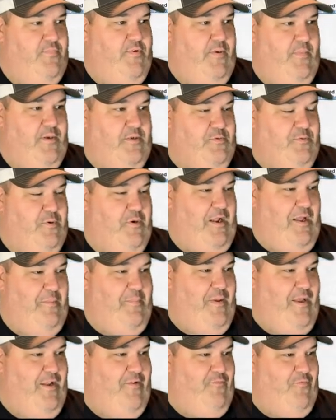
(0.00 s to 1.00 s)
Pretty much what I
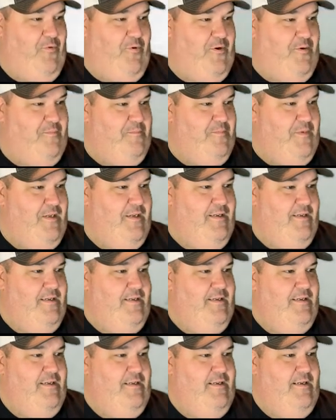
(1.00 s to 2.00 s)
paid for them.
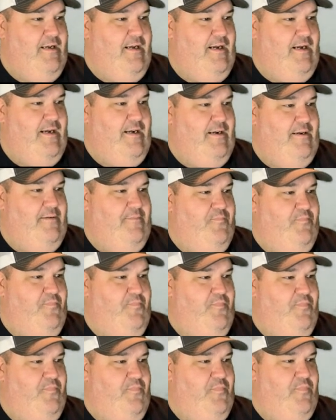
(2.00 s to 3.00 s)
Um,
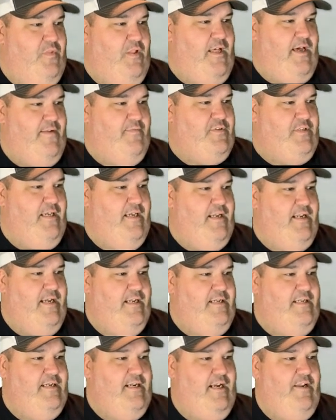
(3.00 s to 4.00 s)
a lot of 10
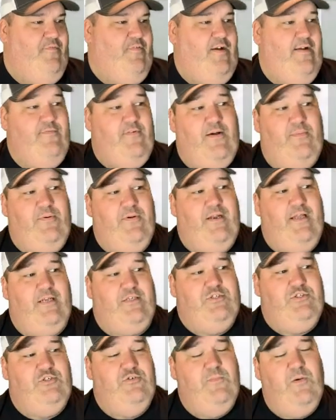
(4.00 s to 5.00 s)
1995 Upper Deck
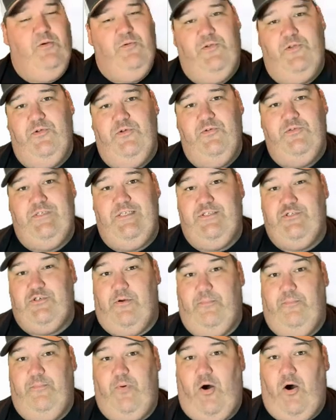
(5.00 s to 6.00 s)
Sumo dudes. These
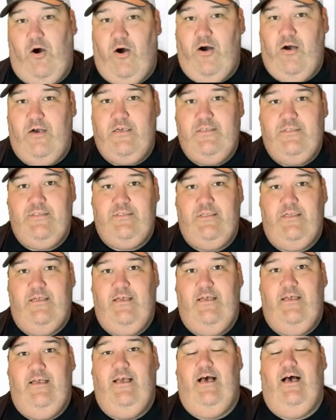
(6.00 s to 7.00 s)
are Pogs.
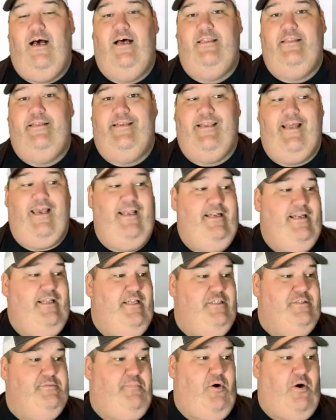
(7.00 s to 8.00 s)
Uh, in the
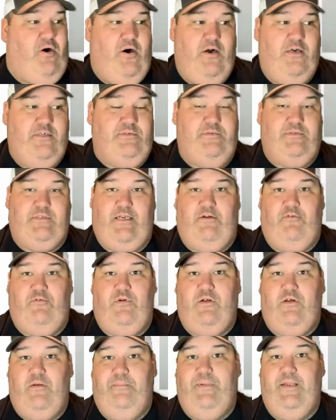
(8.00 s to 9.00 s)
90s, Pogs was like a
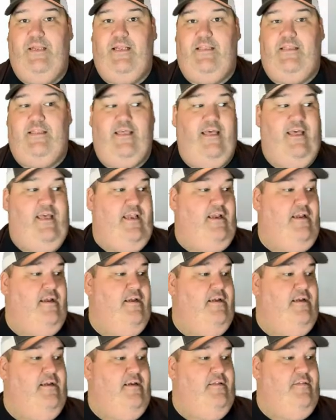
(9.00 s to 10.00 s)
real big thing.
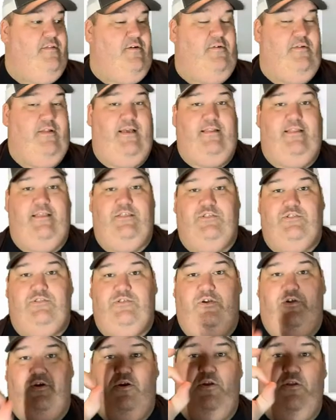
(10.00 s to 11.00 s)
They are like these
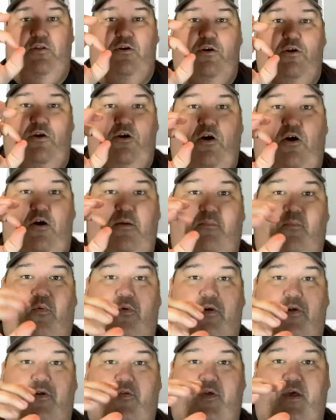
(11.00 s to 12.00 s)
circular
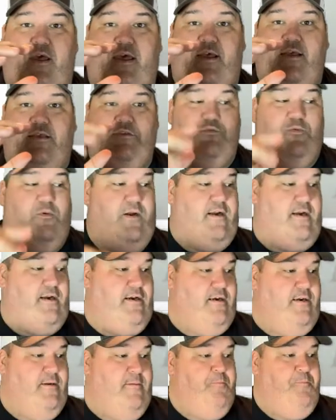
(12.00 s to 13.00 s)
cardboard things
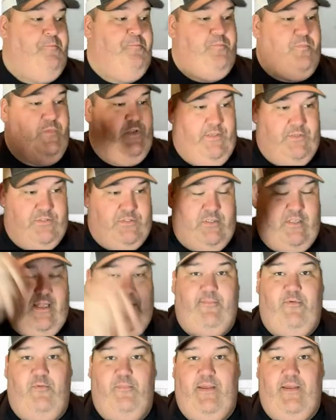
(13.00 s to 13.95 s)
where you slam a